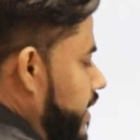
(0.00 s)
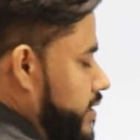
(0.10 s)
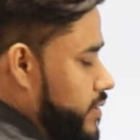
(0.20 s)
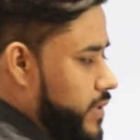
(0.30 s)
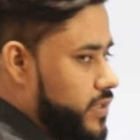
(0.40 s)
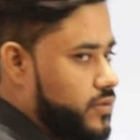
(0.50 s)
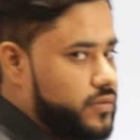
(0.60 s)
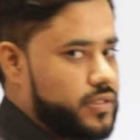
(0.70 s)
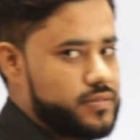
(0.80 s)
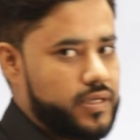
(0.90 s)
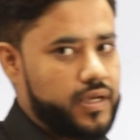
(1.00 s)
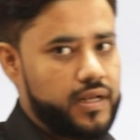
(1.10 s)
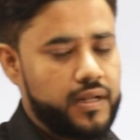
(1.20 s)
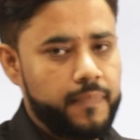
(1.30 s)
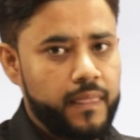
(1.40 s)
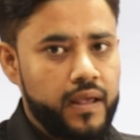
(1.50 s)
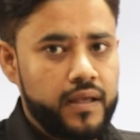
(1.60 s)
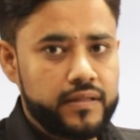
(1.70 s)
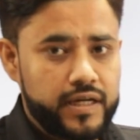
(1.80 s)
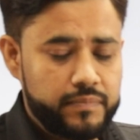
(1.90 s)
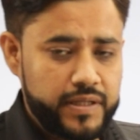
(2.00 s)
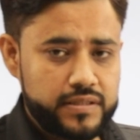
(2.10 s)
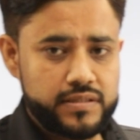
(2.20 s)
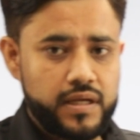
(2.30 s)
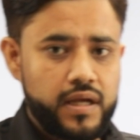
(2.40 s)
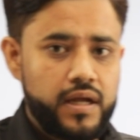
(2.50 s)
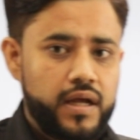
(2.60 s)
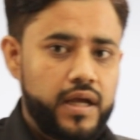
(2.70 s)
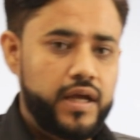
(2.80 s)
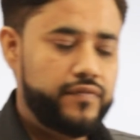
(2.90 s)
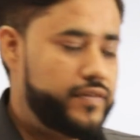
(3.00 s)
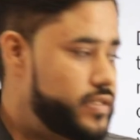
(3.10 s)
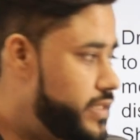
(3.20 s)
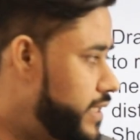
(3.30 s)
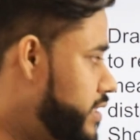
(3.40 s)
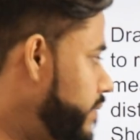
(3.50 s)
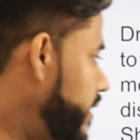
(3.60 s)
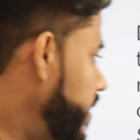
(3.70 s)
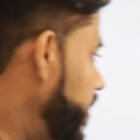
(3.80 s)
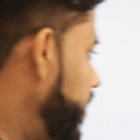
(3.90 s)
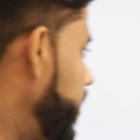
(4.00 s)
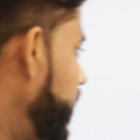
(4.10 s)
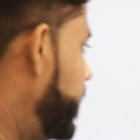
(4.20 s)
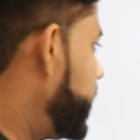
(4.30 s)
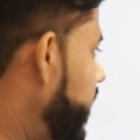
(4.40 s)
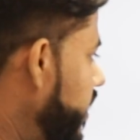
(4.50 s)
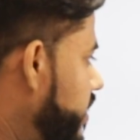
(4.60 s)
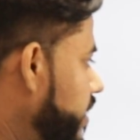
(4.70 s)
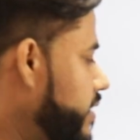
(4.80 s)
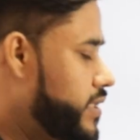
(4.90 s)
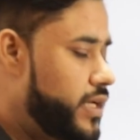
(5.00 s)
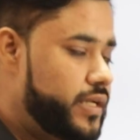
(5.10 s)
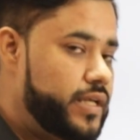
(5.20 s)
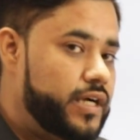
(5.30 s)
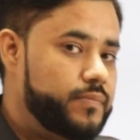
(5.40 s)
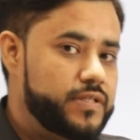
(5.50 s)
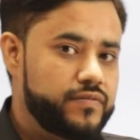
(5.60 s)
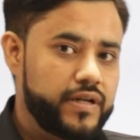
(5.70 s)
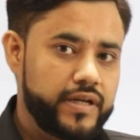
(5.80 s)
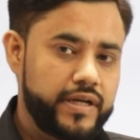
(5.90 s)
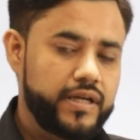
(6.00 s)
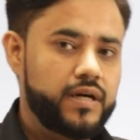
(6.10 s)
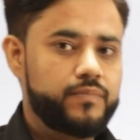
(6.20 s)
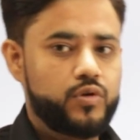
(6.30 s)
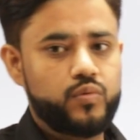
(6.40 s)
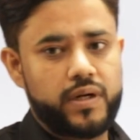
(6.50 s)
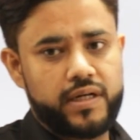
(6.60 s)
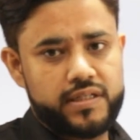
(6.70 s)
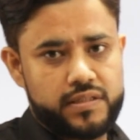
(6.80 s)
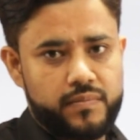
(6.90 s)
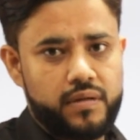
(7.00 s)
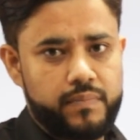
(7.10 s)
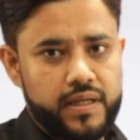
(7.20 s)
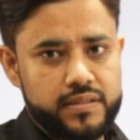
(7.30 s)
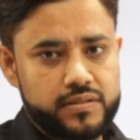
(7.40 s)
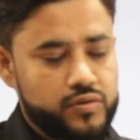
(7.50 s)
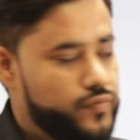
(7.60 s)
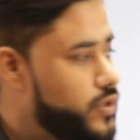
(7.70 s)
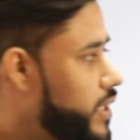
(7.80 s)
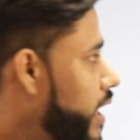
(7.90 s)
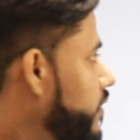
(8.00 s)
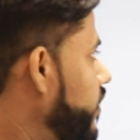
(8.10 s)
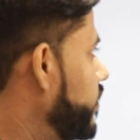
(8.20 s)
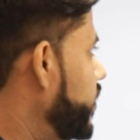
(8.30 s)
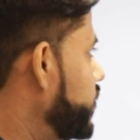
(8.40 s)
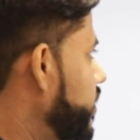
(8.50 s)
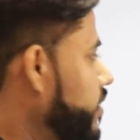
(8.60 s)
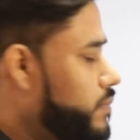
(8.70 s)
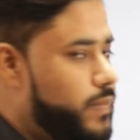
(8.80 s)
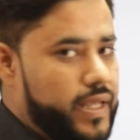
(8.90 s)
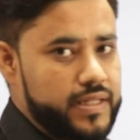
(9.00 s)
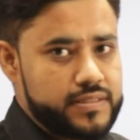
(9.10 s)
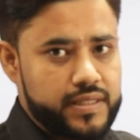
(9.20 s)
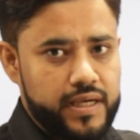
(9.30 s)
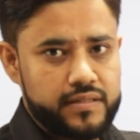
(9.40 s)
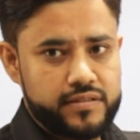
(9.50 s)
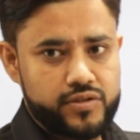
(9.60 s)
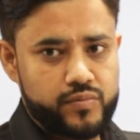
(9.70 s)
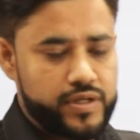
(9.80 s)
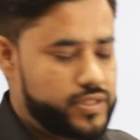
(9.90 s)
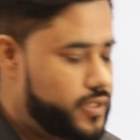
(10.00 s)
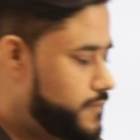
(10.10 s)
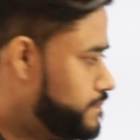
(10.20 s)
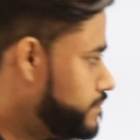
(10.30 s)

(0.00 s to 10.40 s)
decimeter on the scale. That means if this decimeter representation is there, that means we are reading up to one decimal place. So for that we will be using the plain scale situation.